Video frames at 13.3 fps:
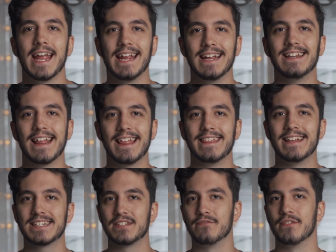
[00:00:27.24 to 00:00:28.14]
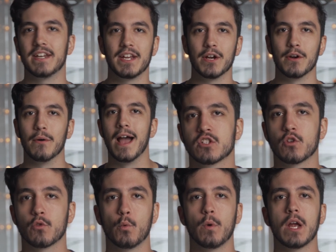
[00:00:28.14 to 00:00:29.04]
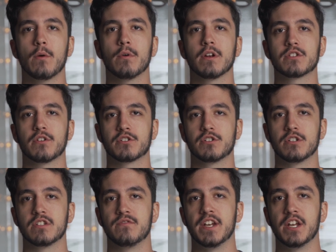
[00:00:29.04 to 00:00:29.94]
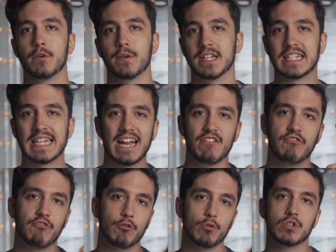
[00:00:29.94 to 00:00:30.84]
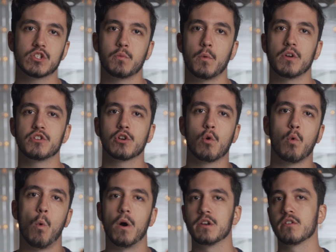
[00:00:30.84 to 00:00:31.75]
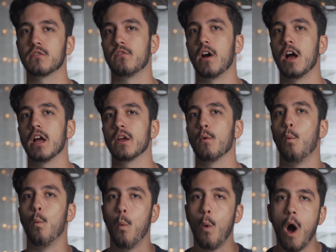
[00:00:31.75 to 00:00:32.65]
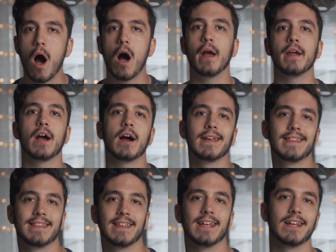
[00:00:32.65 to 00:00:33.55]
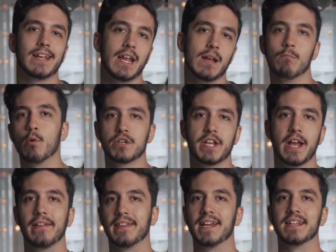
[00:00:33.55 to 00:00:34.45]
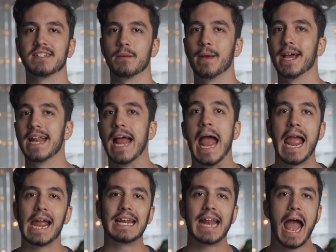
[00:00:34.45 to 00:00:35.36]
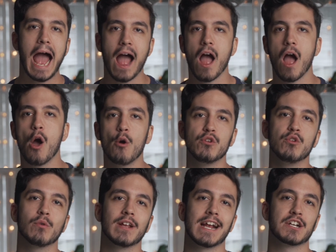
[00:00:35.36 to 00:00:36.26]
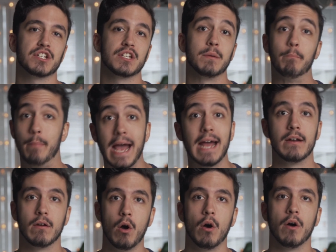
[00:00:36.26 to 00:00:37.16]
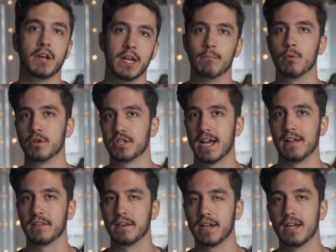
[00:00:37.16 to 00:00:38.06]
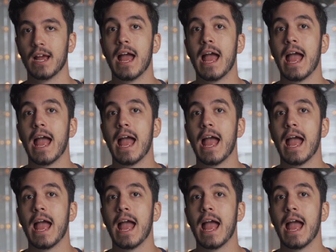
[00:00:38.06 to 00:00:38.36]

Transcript: in this video. So the way I want to structure this video is I first want to quantify why I think immortality is a bet, and how you can actually bet on immortality.